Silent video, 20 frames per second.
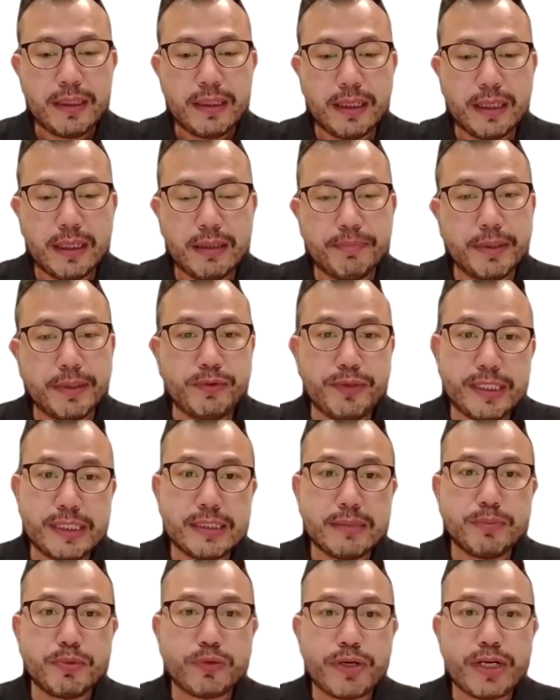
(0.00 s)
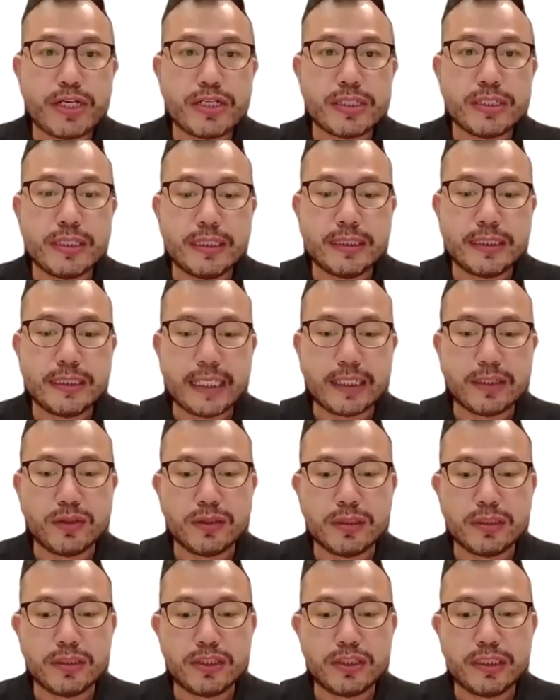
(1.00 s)
But recent progression in
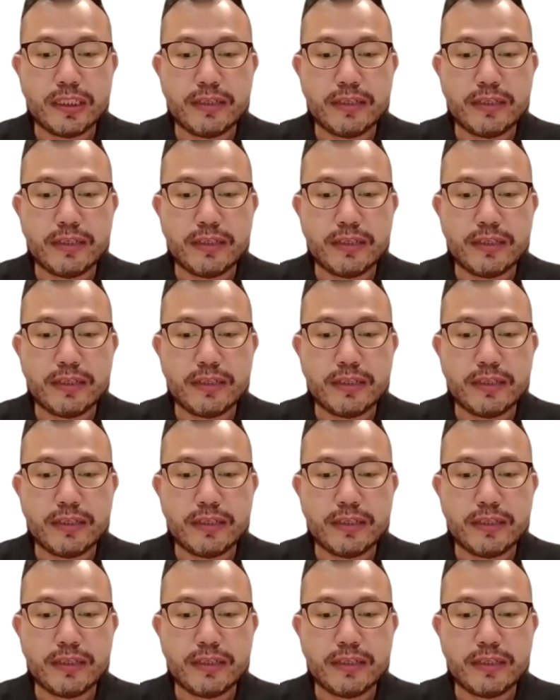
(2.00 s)
technology